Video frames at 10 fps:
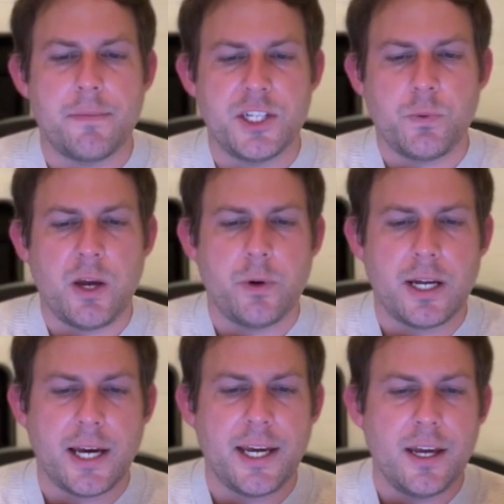This way, when
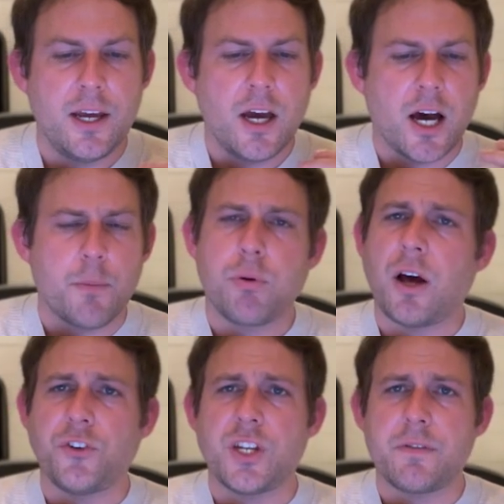I uh,
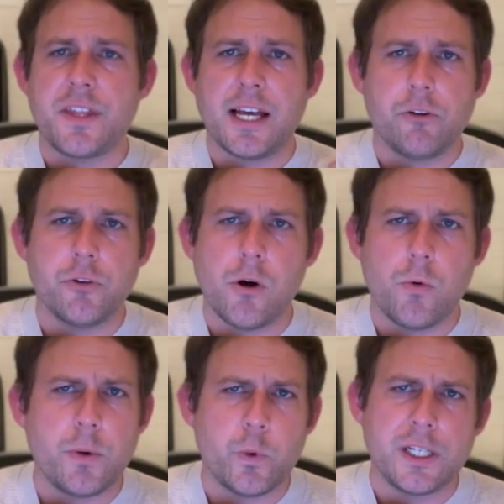process everything, I'll
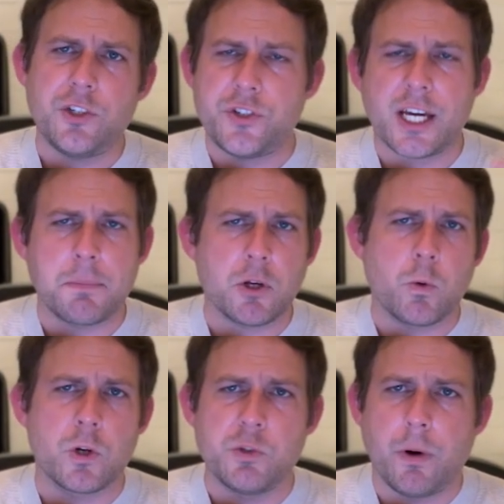know what each segment
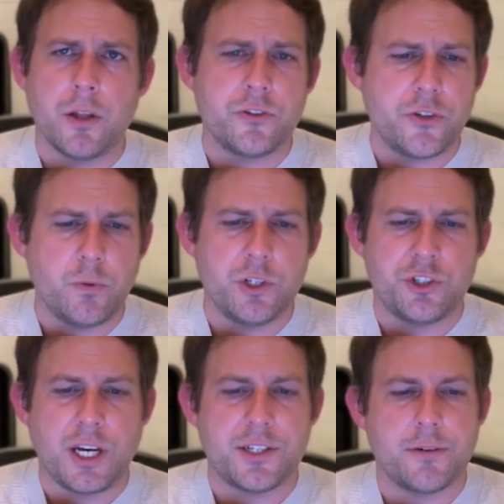corresponds to which
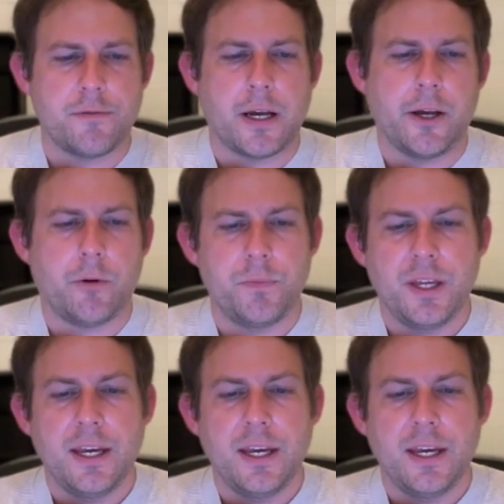JSON file.